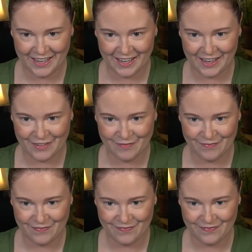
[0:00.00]

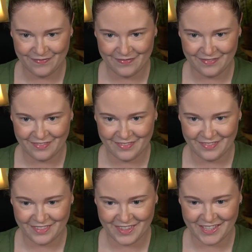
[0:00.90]
Um,
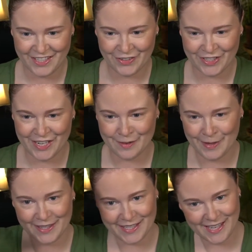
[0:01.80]
so we'll talk
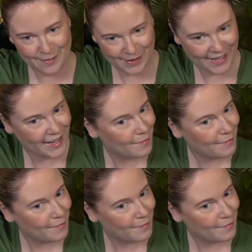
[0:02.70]
about this headband in a